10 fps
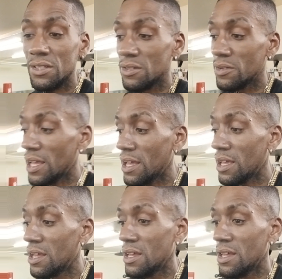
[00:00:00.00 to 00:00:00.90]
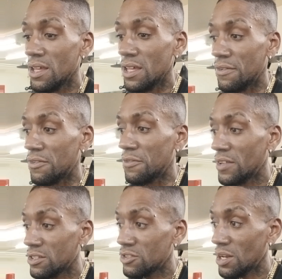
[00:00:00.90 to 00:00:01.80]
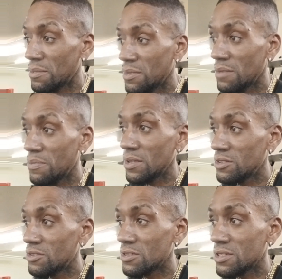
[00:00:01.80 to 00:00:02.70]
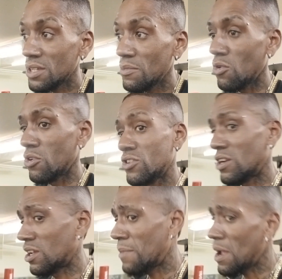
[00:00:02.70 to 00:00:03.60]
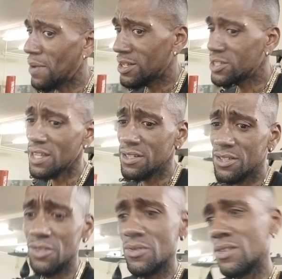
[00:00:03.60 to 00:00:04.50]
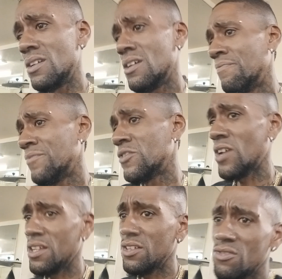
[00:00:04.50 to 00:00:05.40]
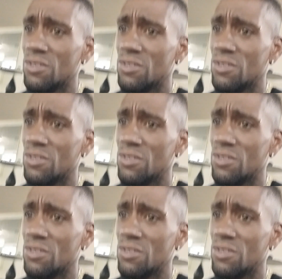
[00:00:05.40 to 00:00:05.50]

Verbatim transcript: Okay if you feel like trying to manipulate you or something, or trying to come back, apologize to you, and try to, you know,